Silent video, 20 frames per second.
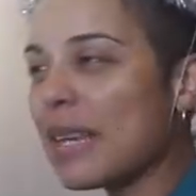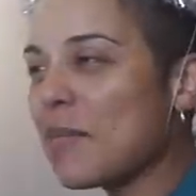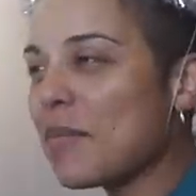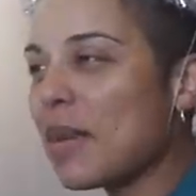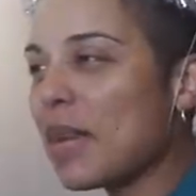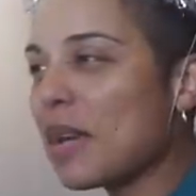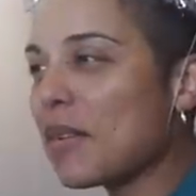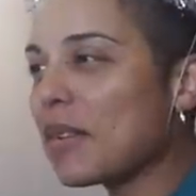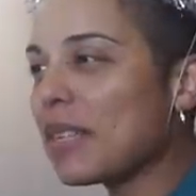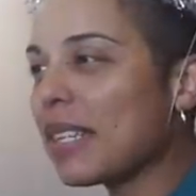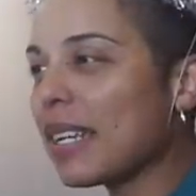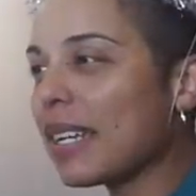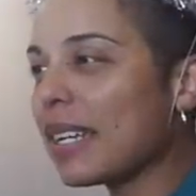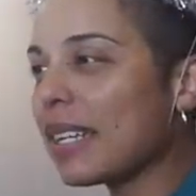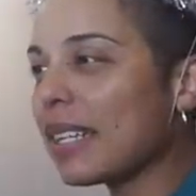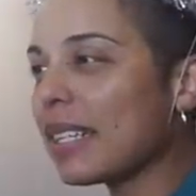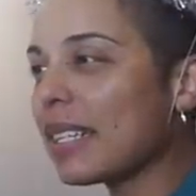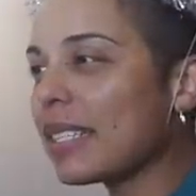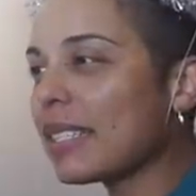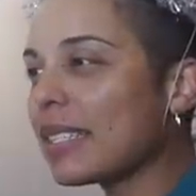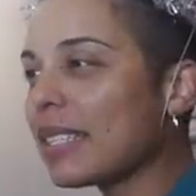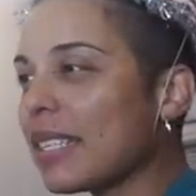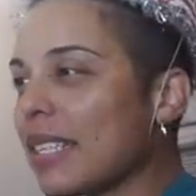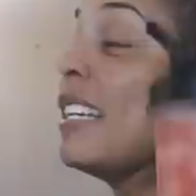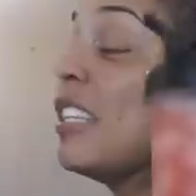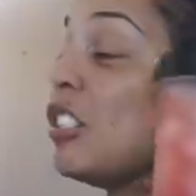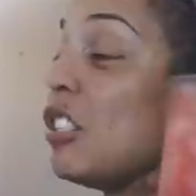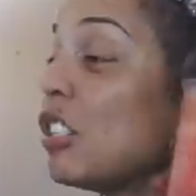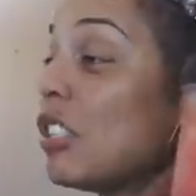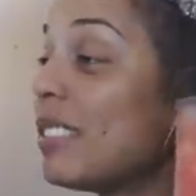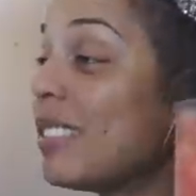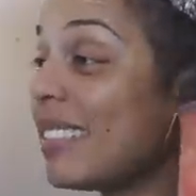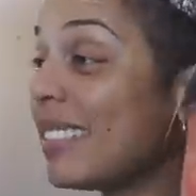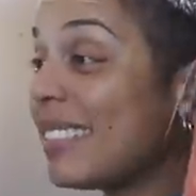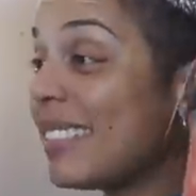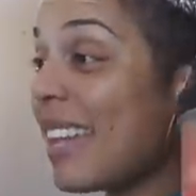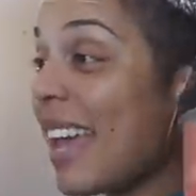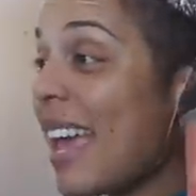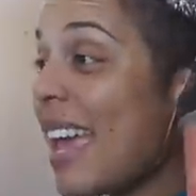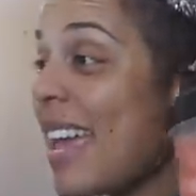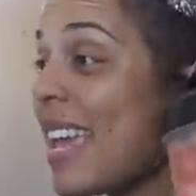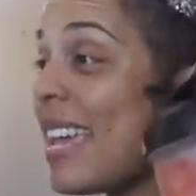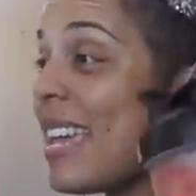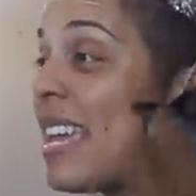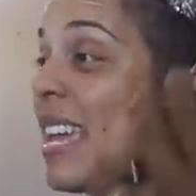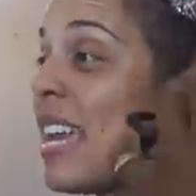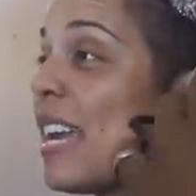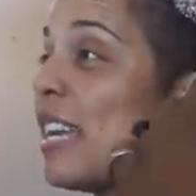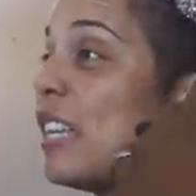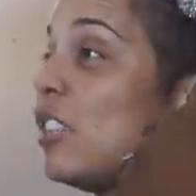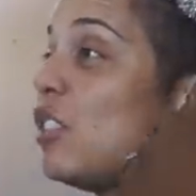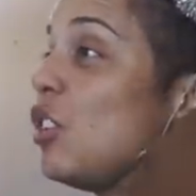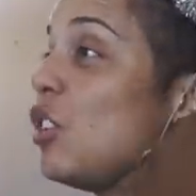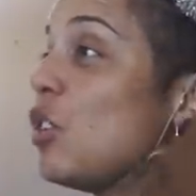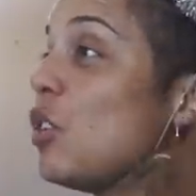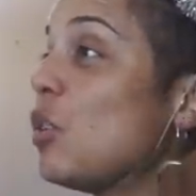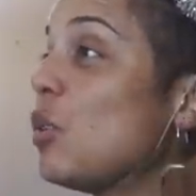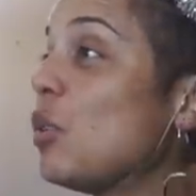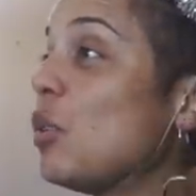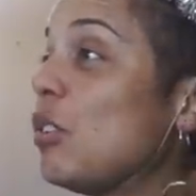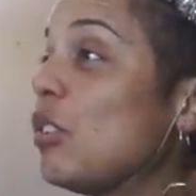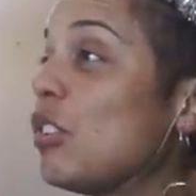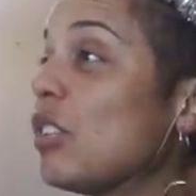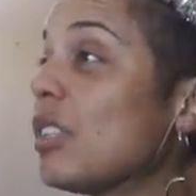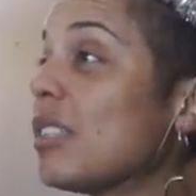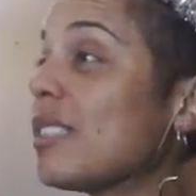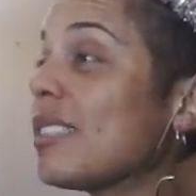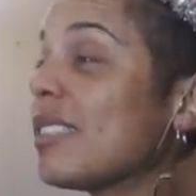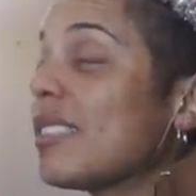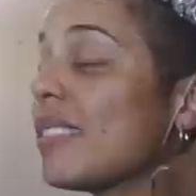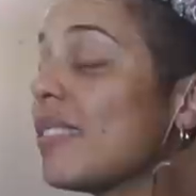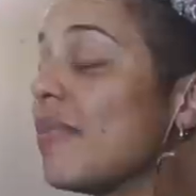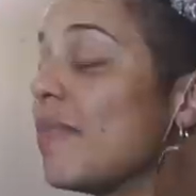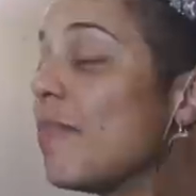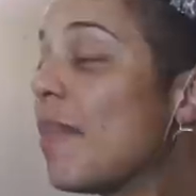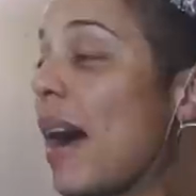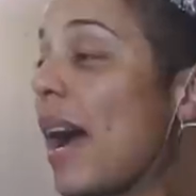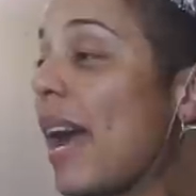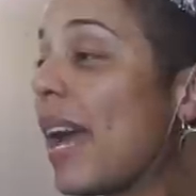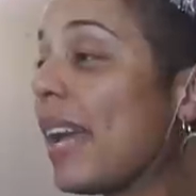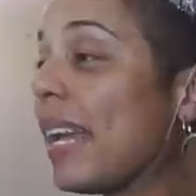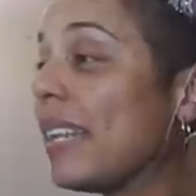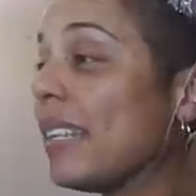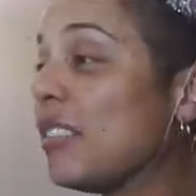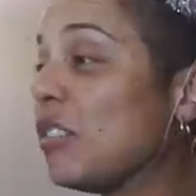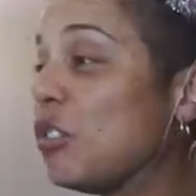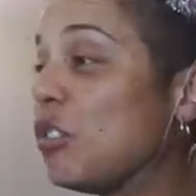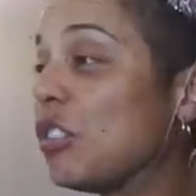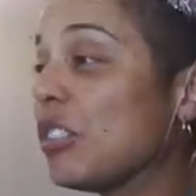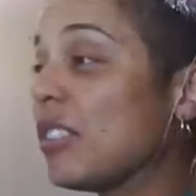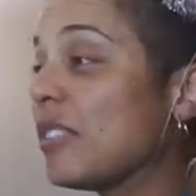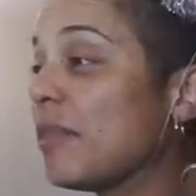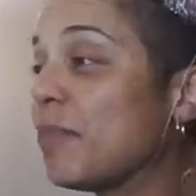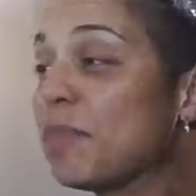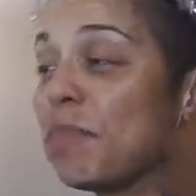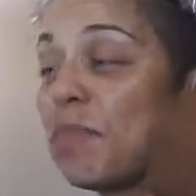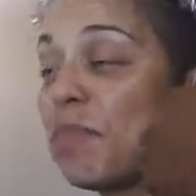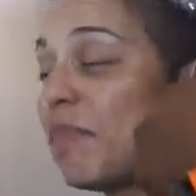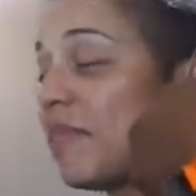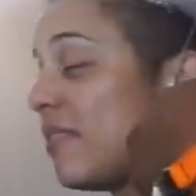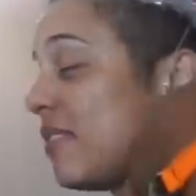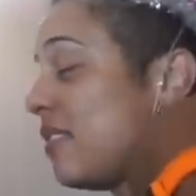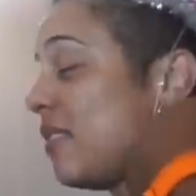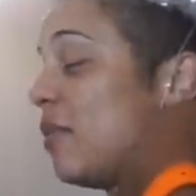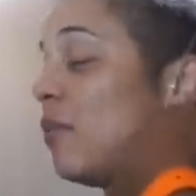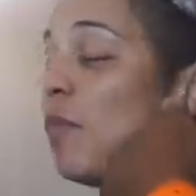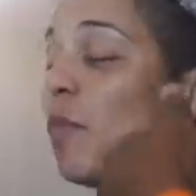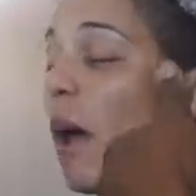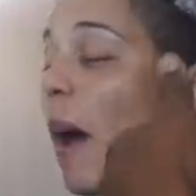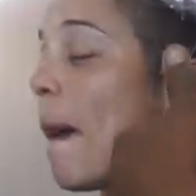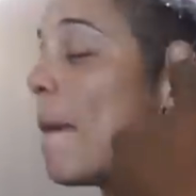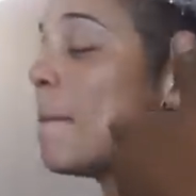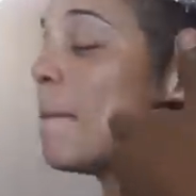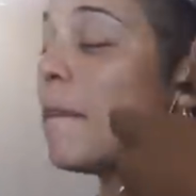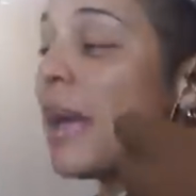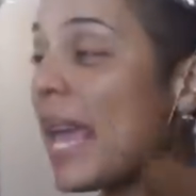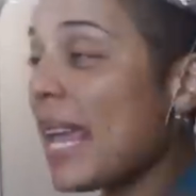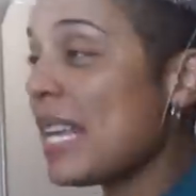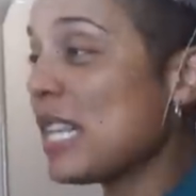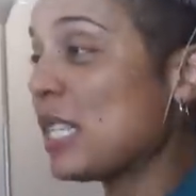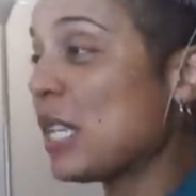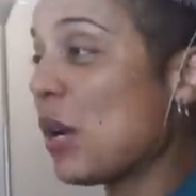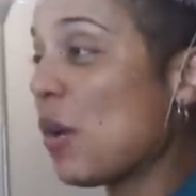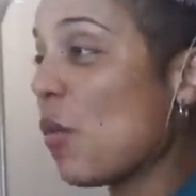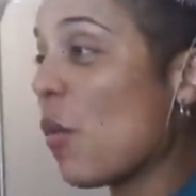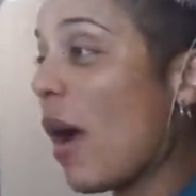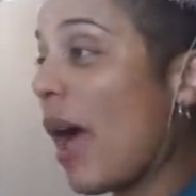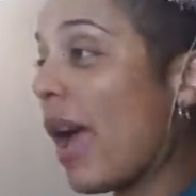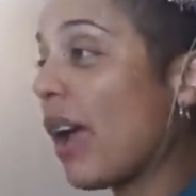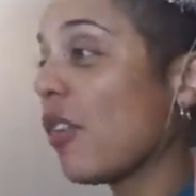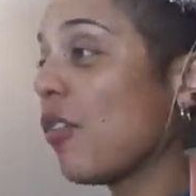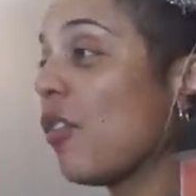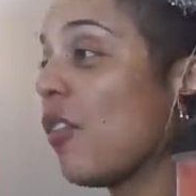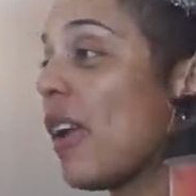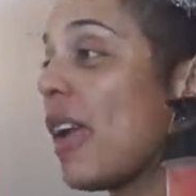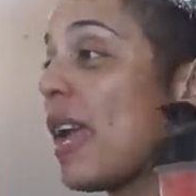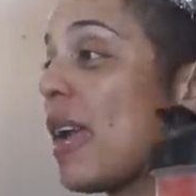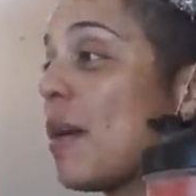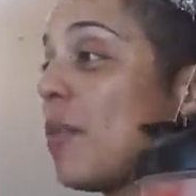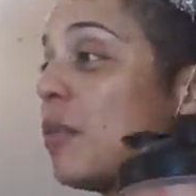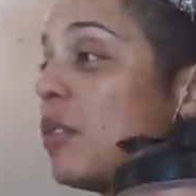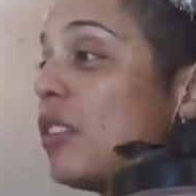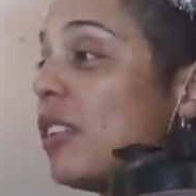being ridiculous Period. to today to just my just amazing whack fam no,